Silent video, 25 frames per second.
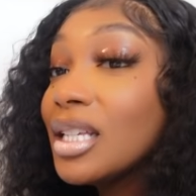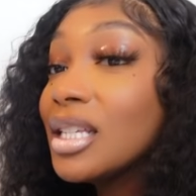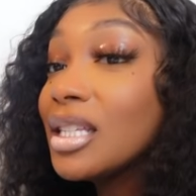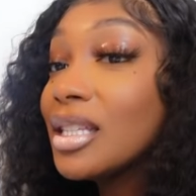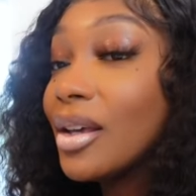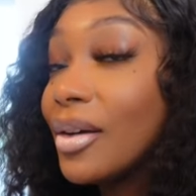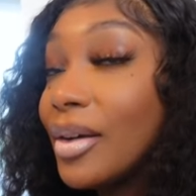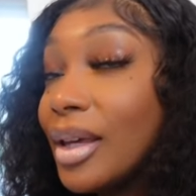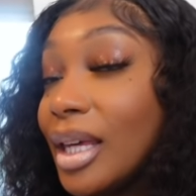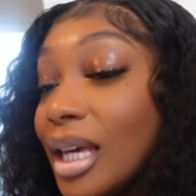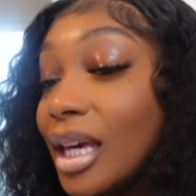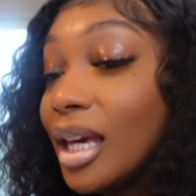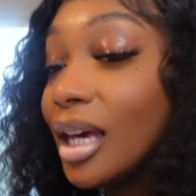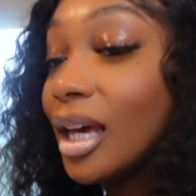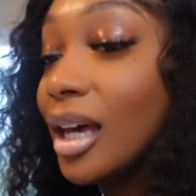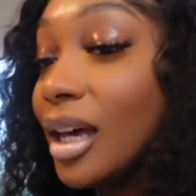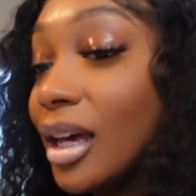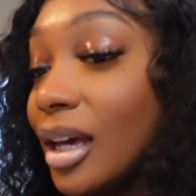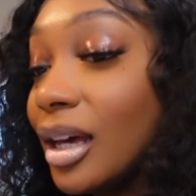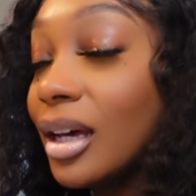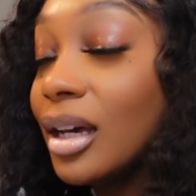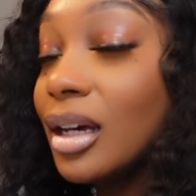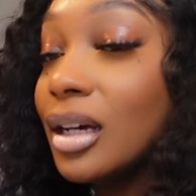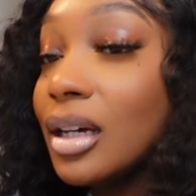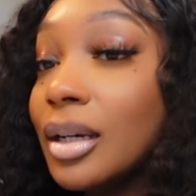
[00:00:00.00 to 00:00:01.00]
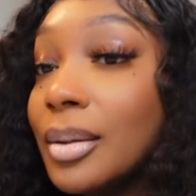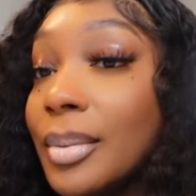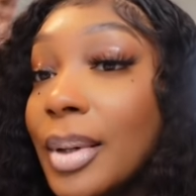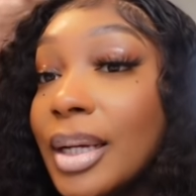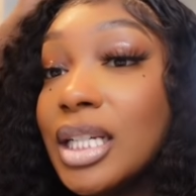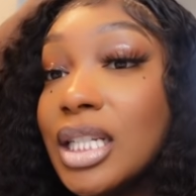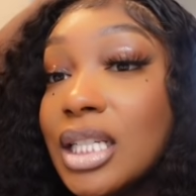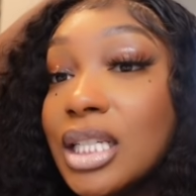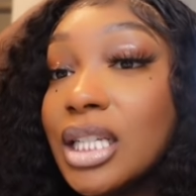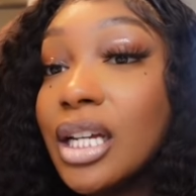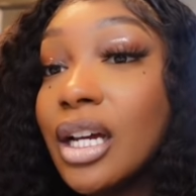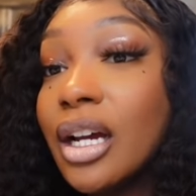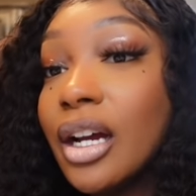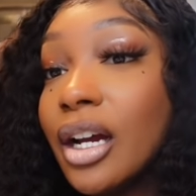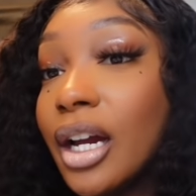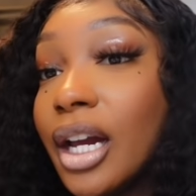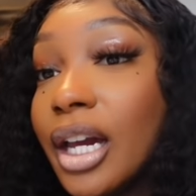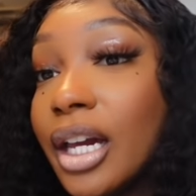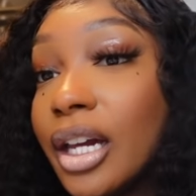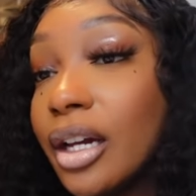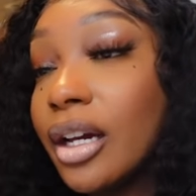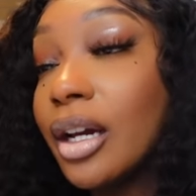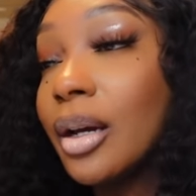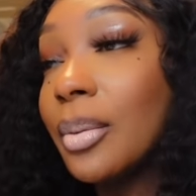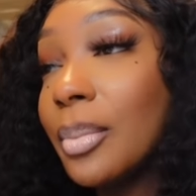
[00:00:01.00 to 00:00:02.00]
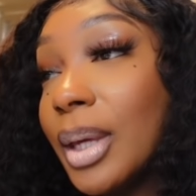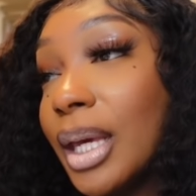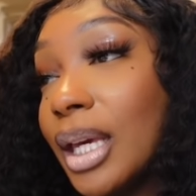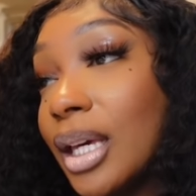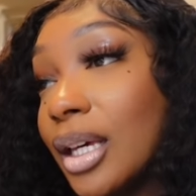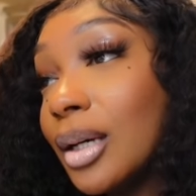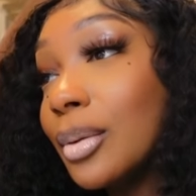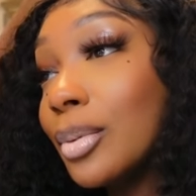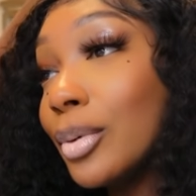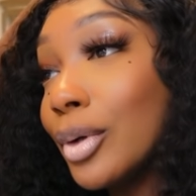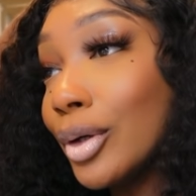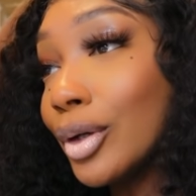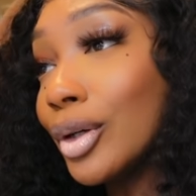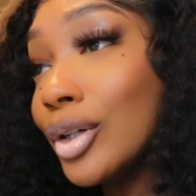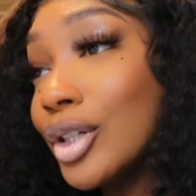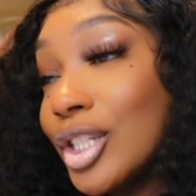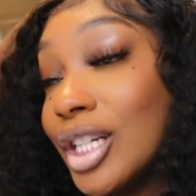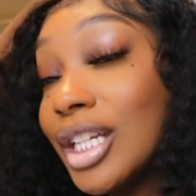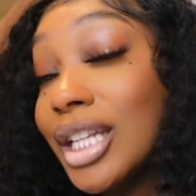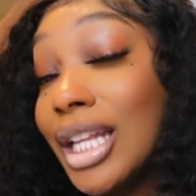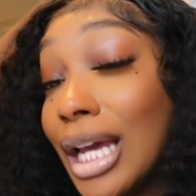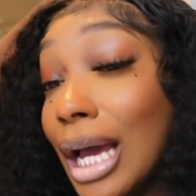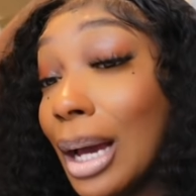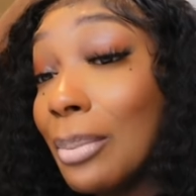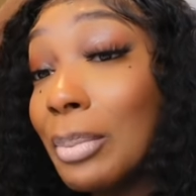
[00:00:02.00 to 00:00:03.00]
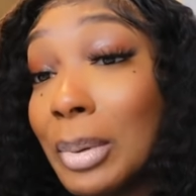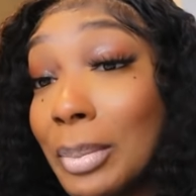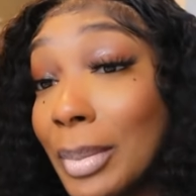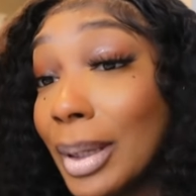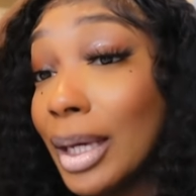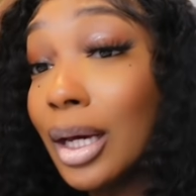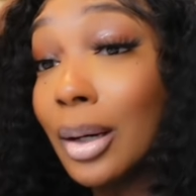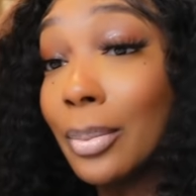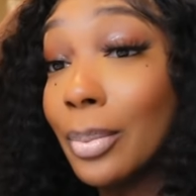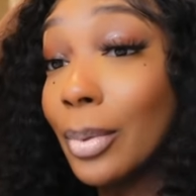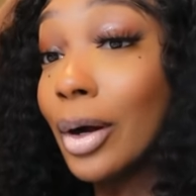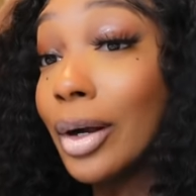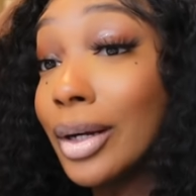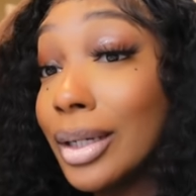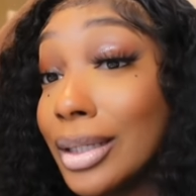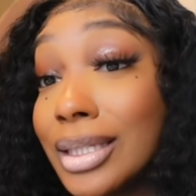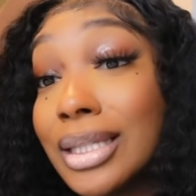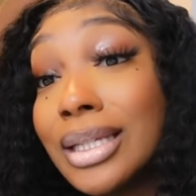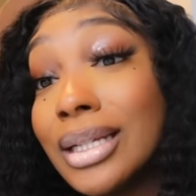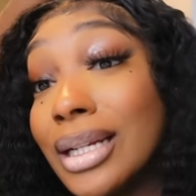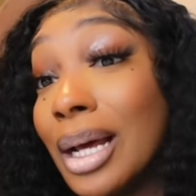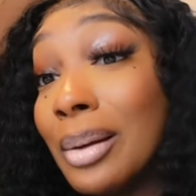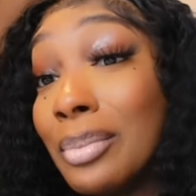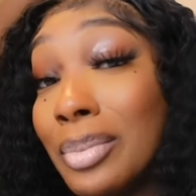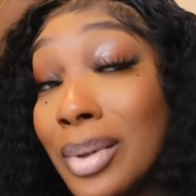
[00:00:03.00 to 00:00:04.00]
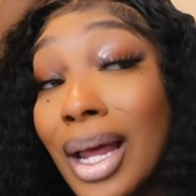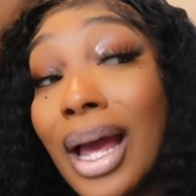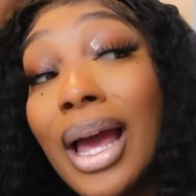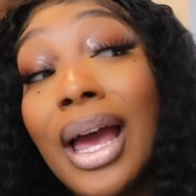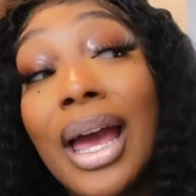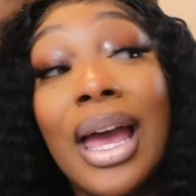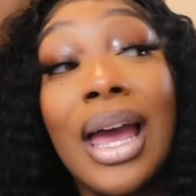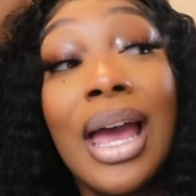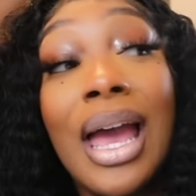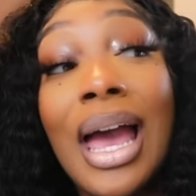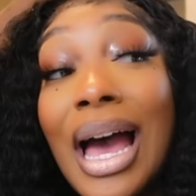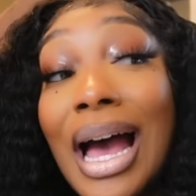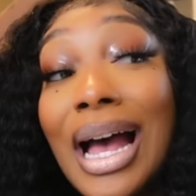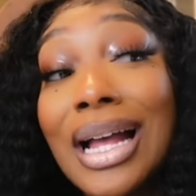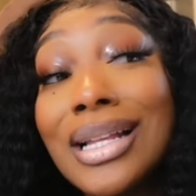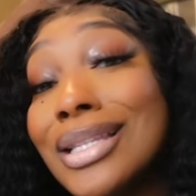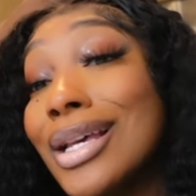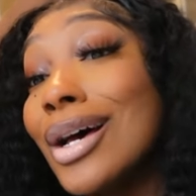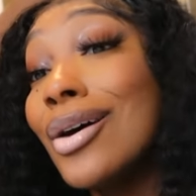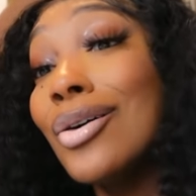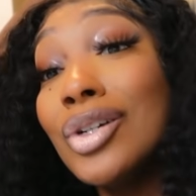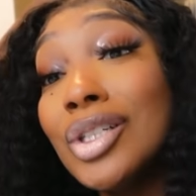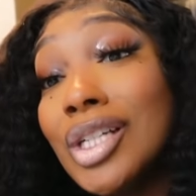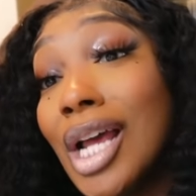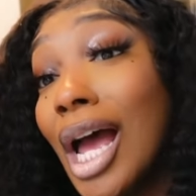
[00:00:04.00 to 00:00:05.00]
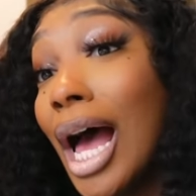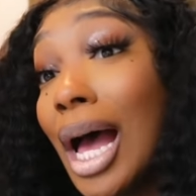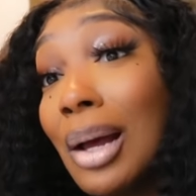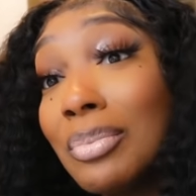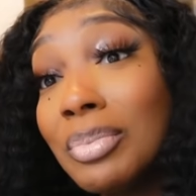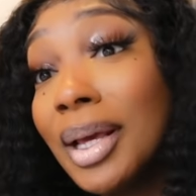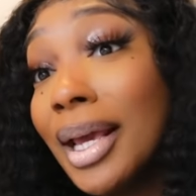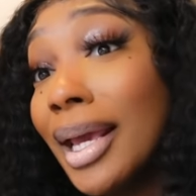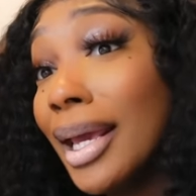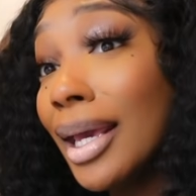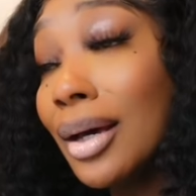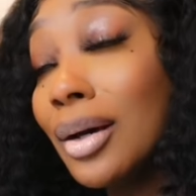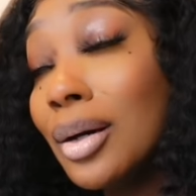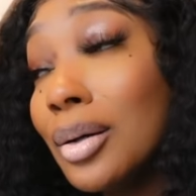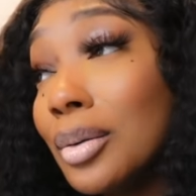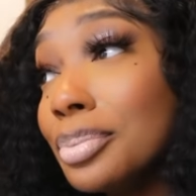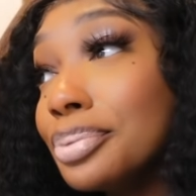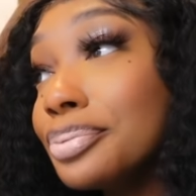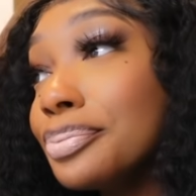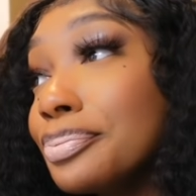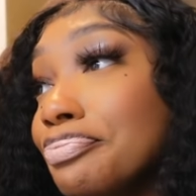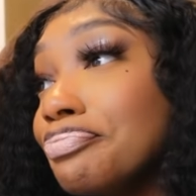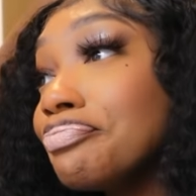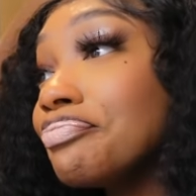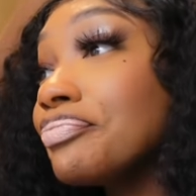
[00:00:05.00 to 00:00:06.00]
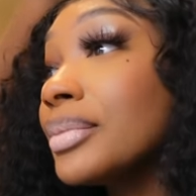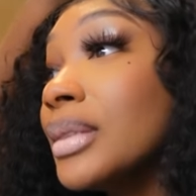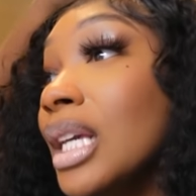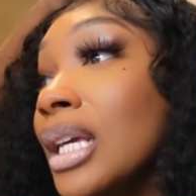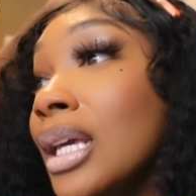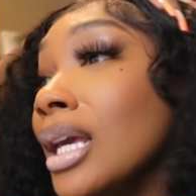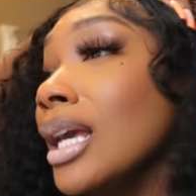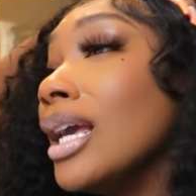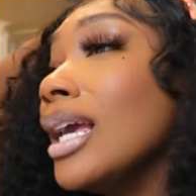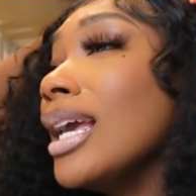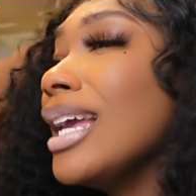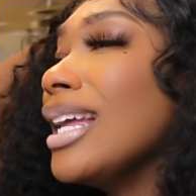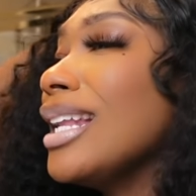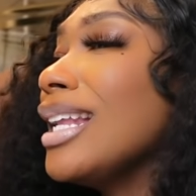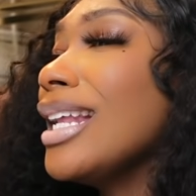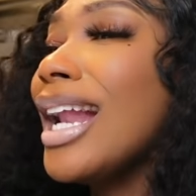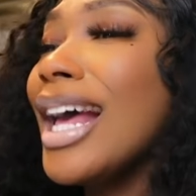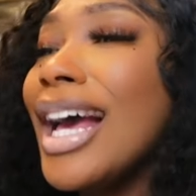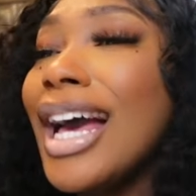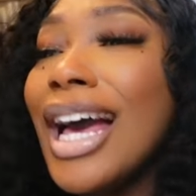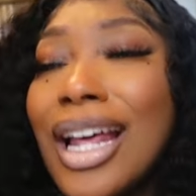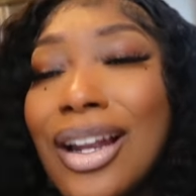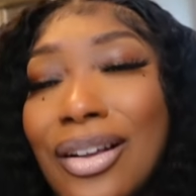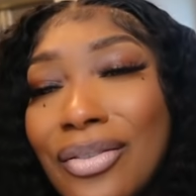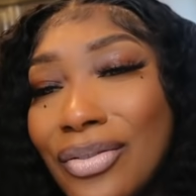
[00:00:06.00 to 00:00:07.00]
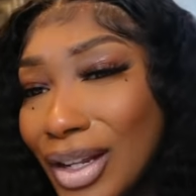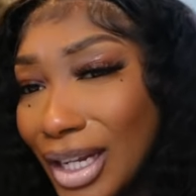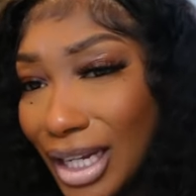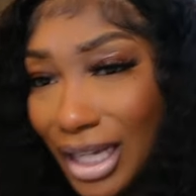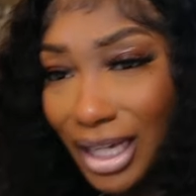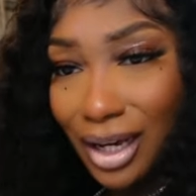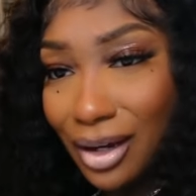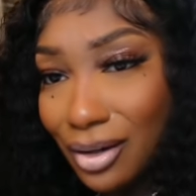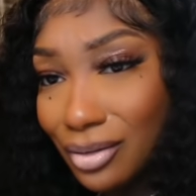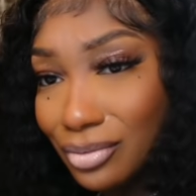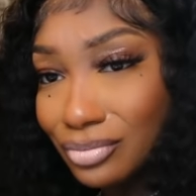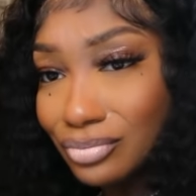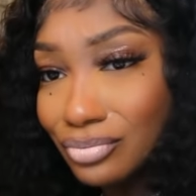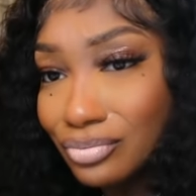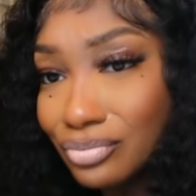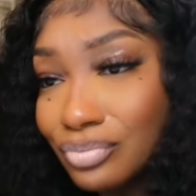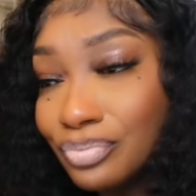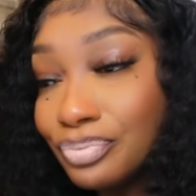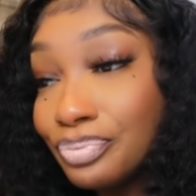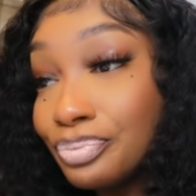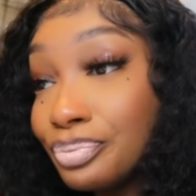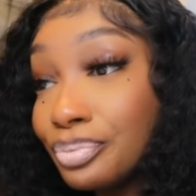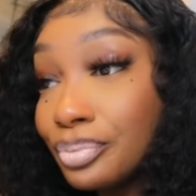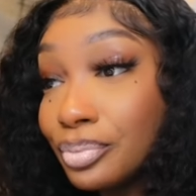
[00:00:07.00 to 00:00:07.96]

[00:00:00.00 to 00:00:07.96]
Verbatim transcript: so yeah um, i just did her hair and her makeup girl she think i'm a makeup artist and i'm not i told y'all i'm the help and then i got a video yeah